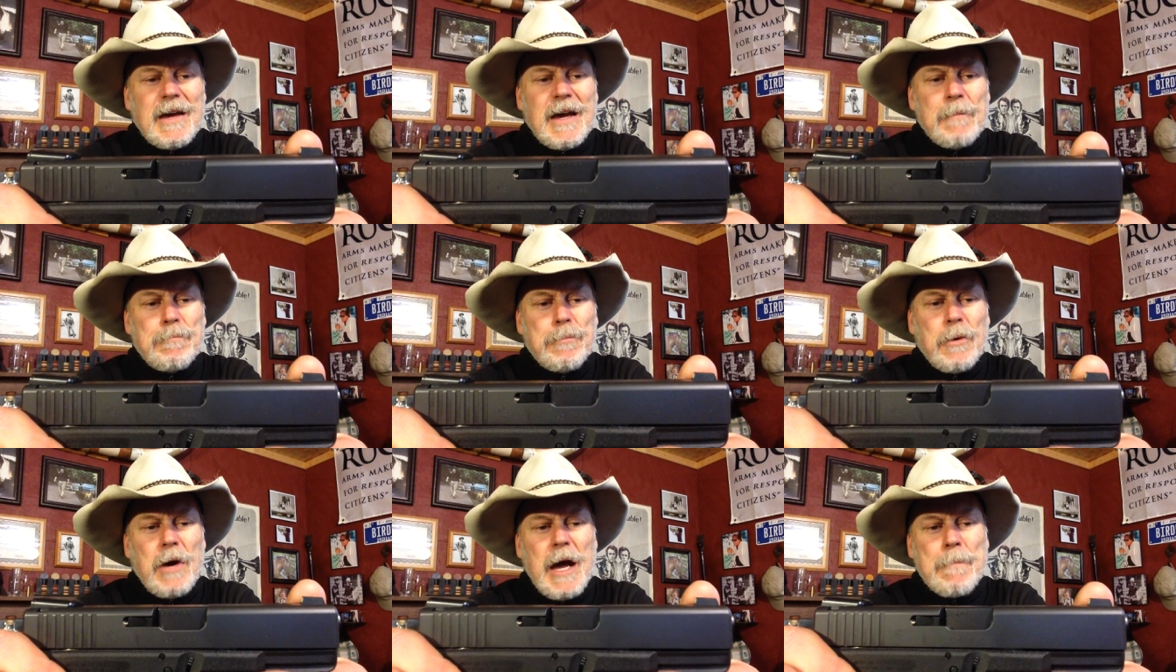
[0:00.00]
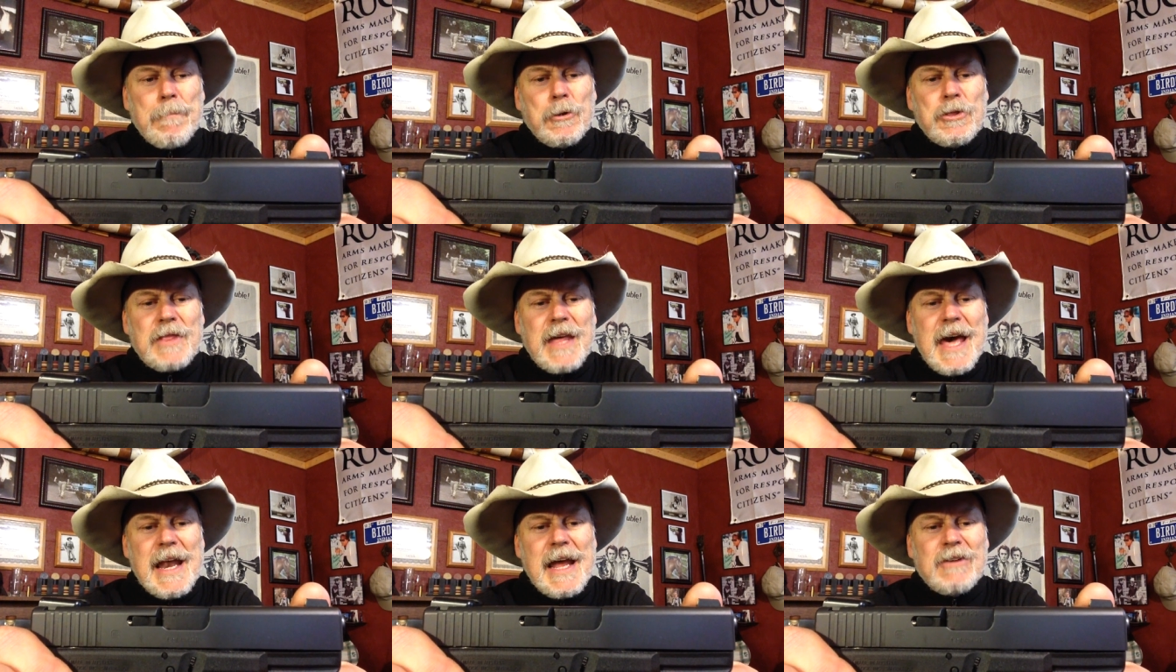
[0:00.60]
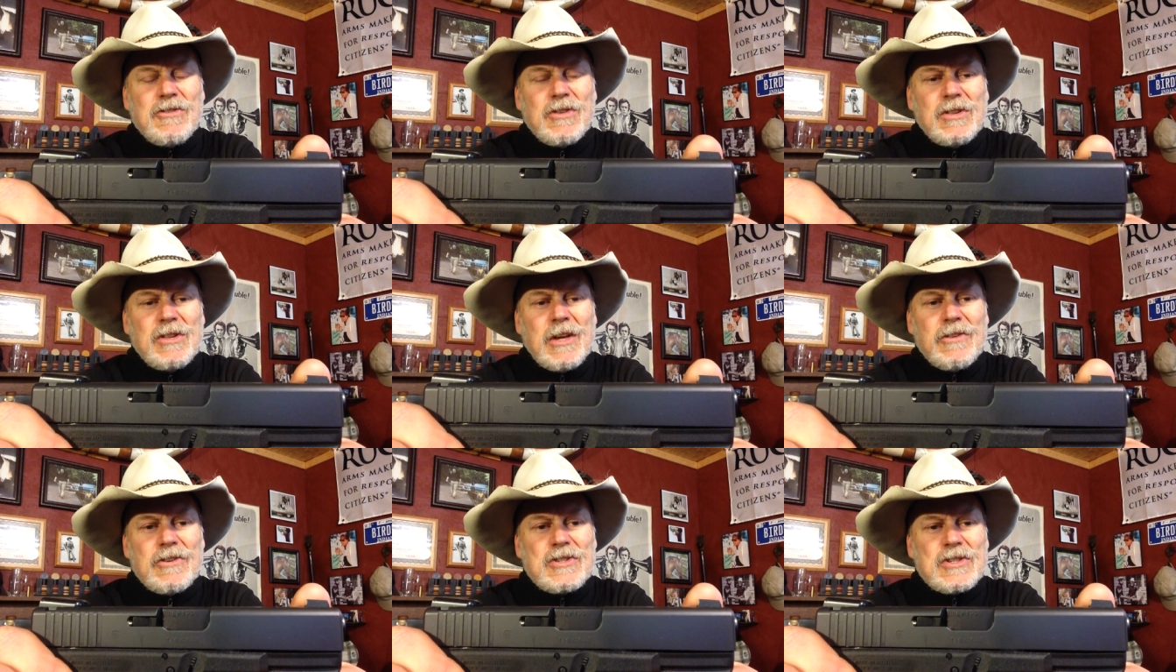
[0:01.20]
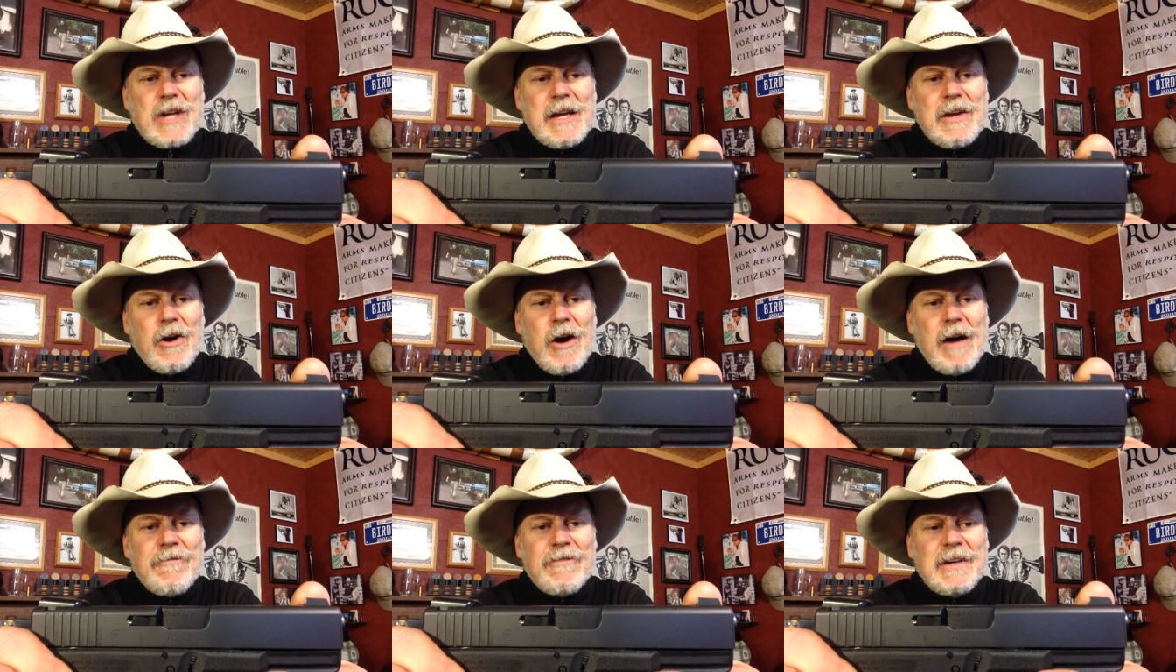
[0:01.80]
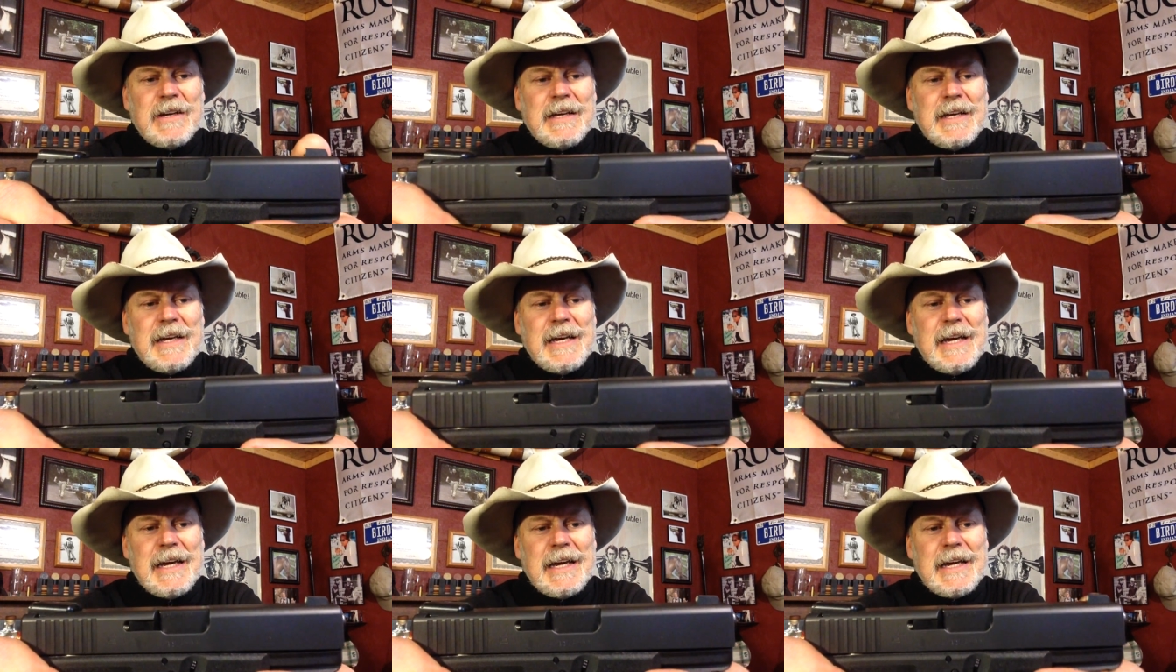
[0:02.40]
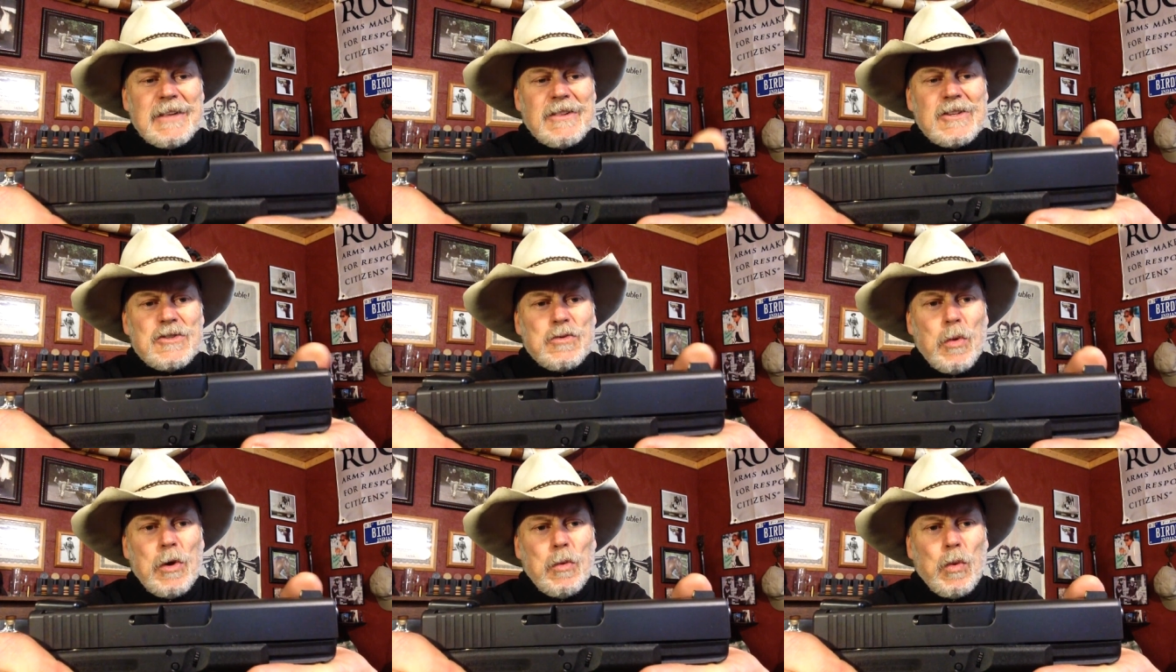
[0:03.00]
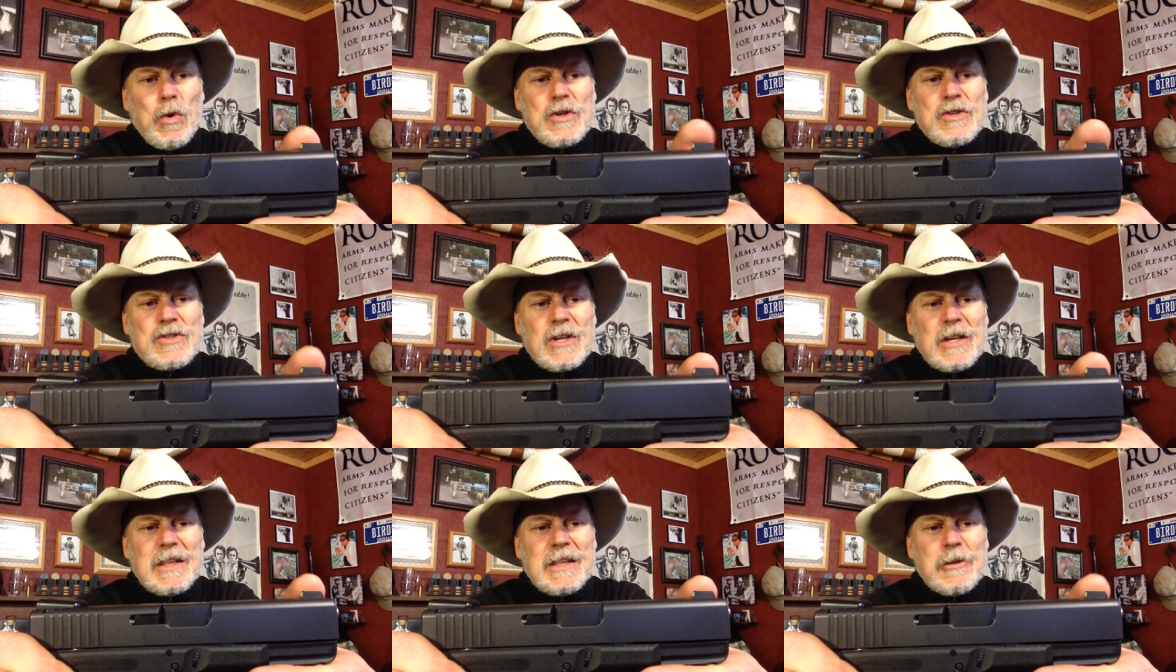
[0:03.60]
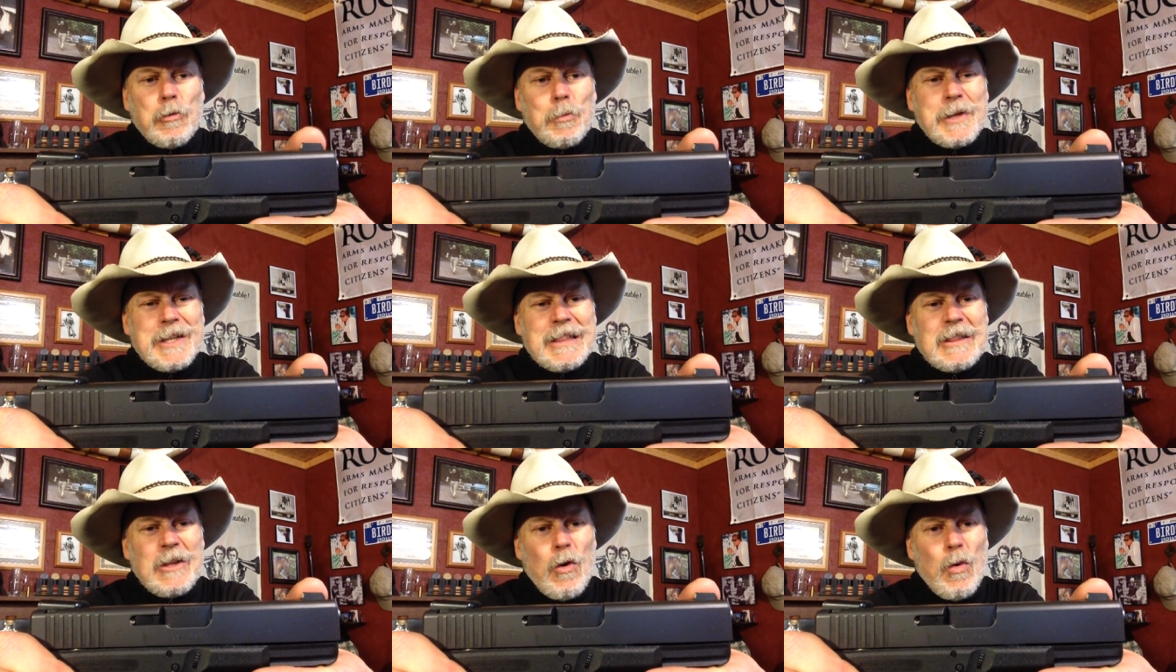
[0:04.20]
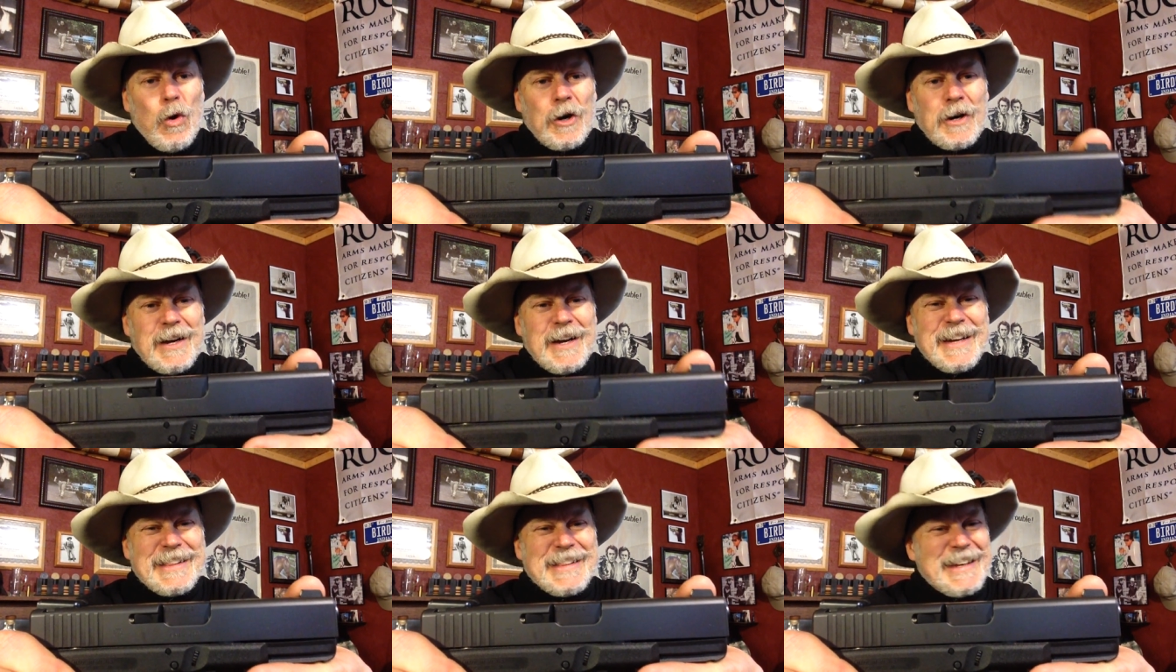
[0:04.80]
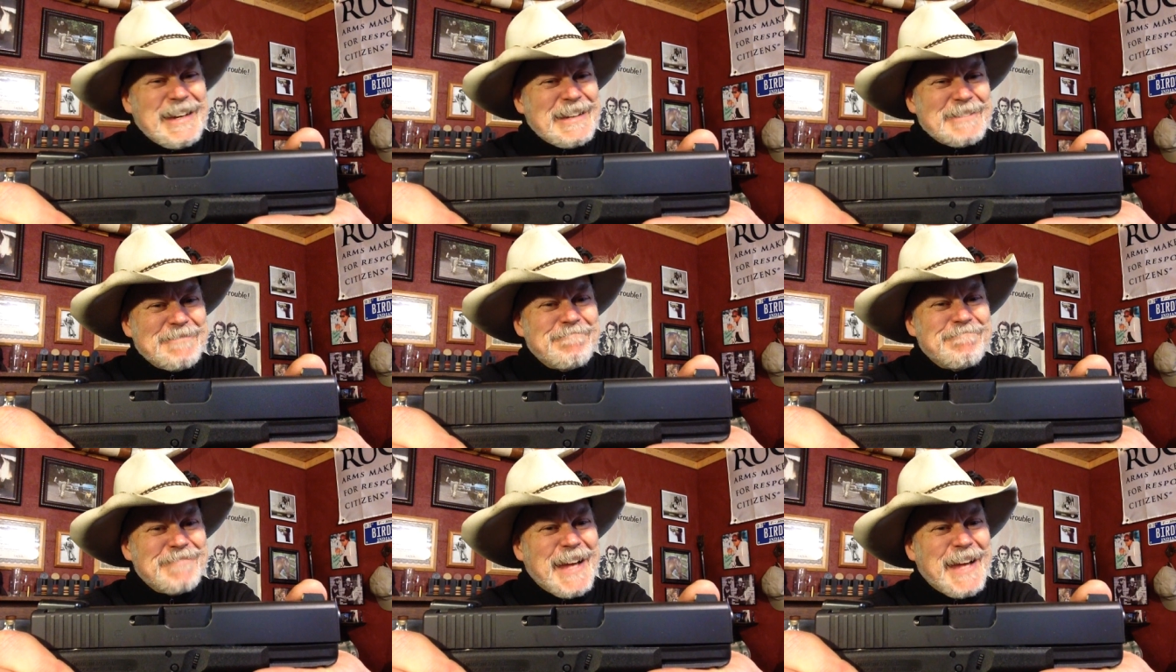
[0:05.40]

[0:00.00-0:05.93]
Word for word: I put I put that on, took the other sight off, and this one was a little bit lower, I think